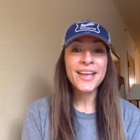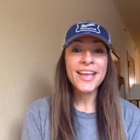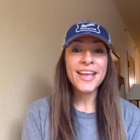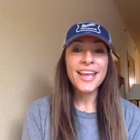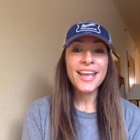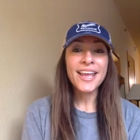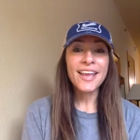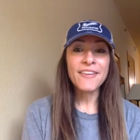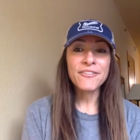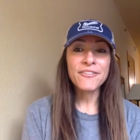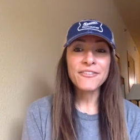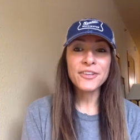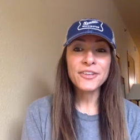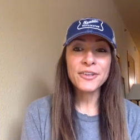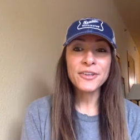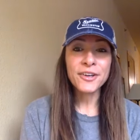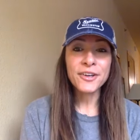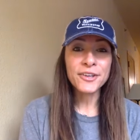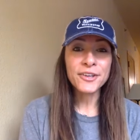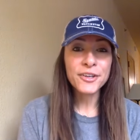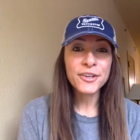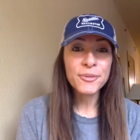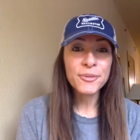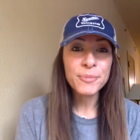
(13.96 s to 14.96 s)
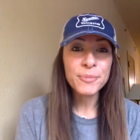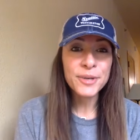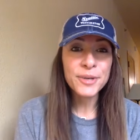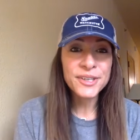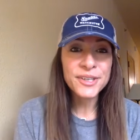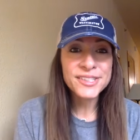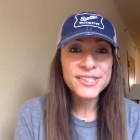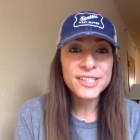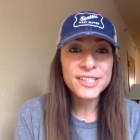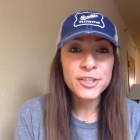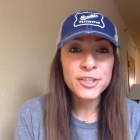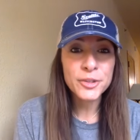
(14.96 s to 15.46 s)
if you're a new
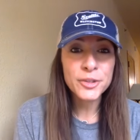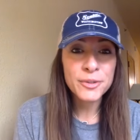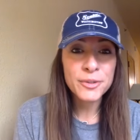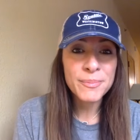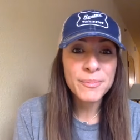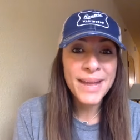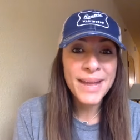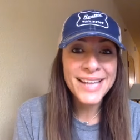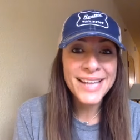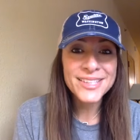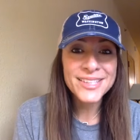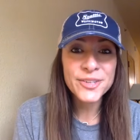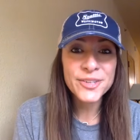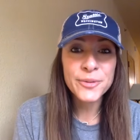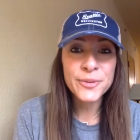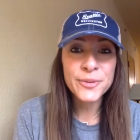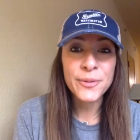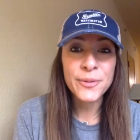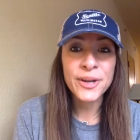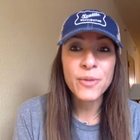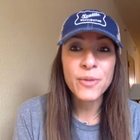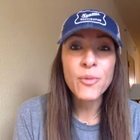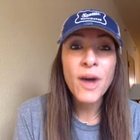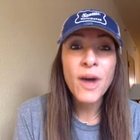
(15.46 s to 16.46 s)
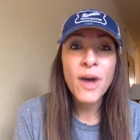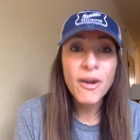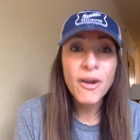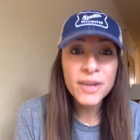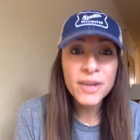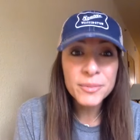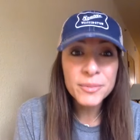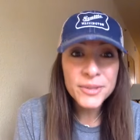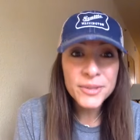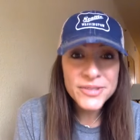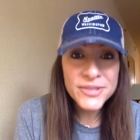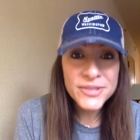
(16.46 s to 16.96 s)
person, a new ambassador, we want to
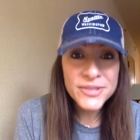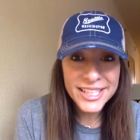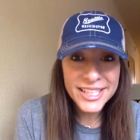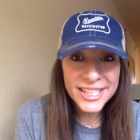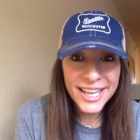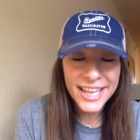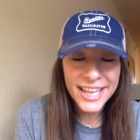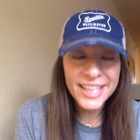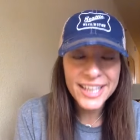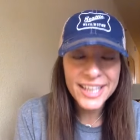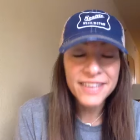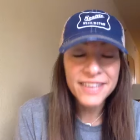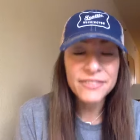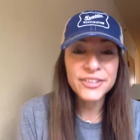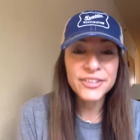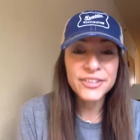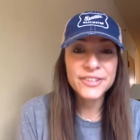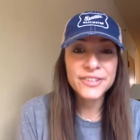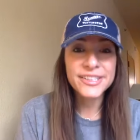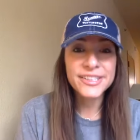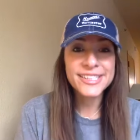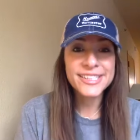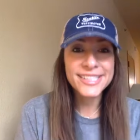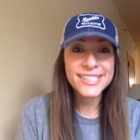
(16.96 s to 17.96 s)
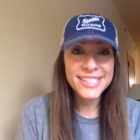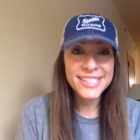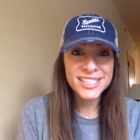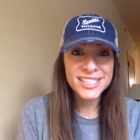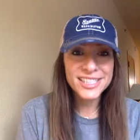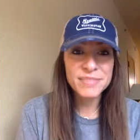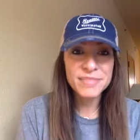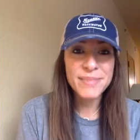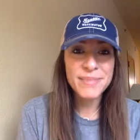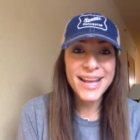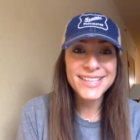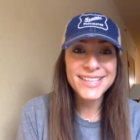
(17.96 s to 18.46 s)
welcome you tonight. If you're a
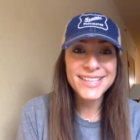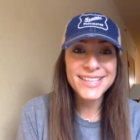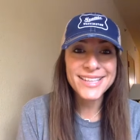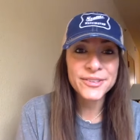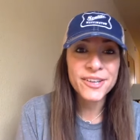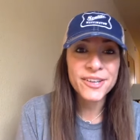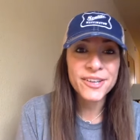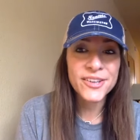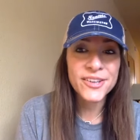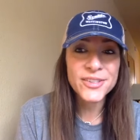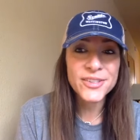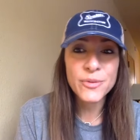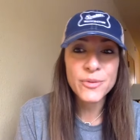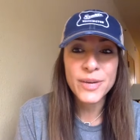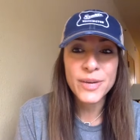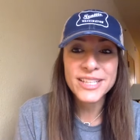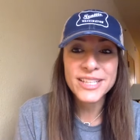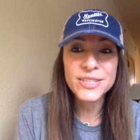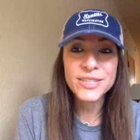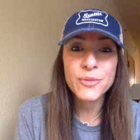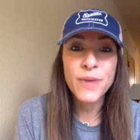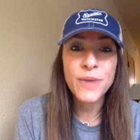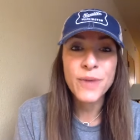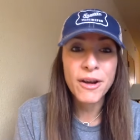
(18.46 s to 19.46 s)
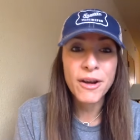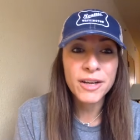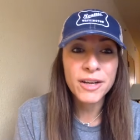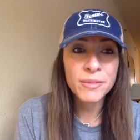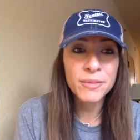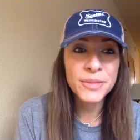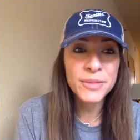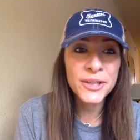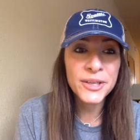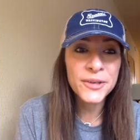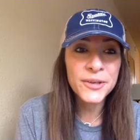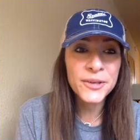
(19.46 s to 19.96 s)
seasoned ambassador, also want to
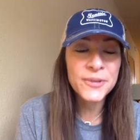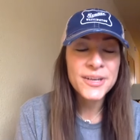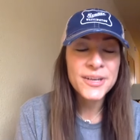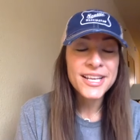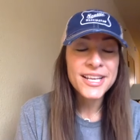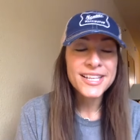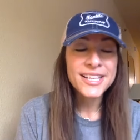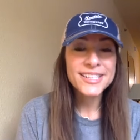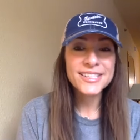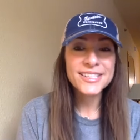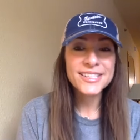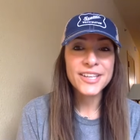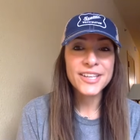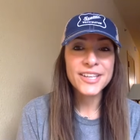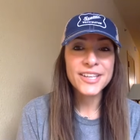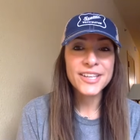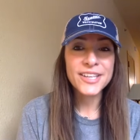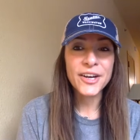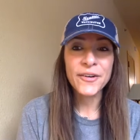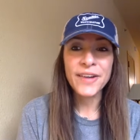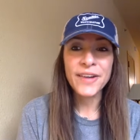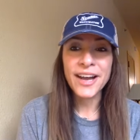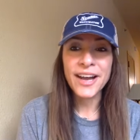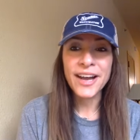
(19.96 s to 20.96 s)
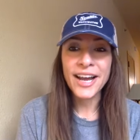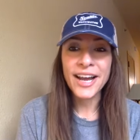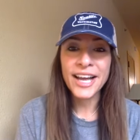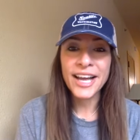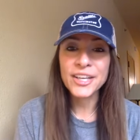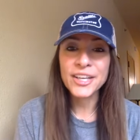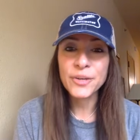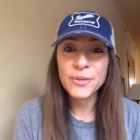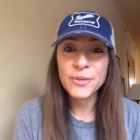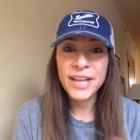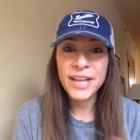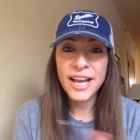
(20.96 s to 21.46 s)
welcome you. So,
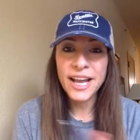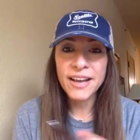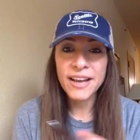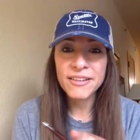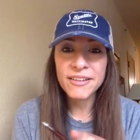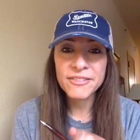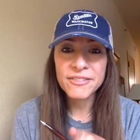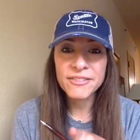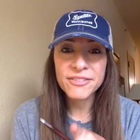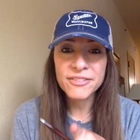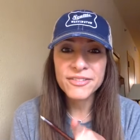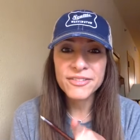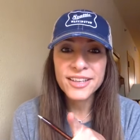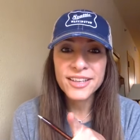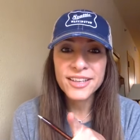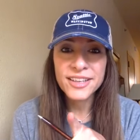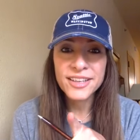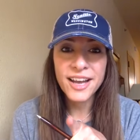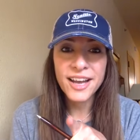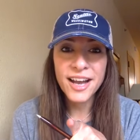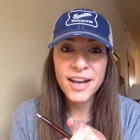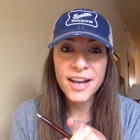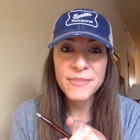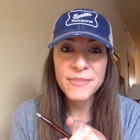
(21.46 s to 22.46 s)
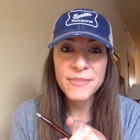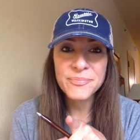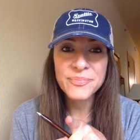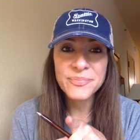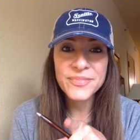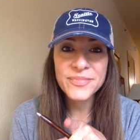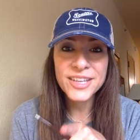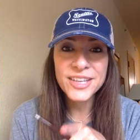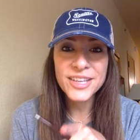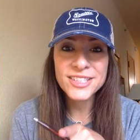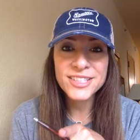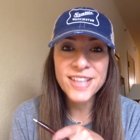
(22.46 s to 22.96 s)
I know we have
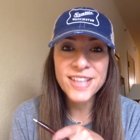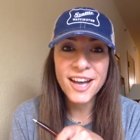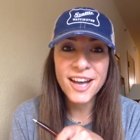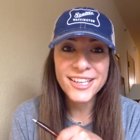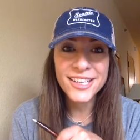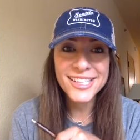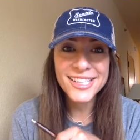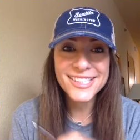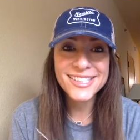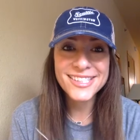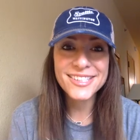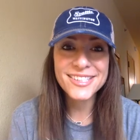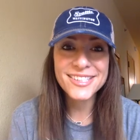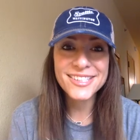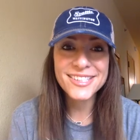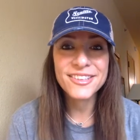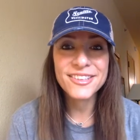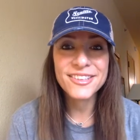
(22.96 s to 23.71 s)
um, Donna's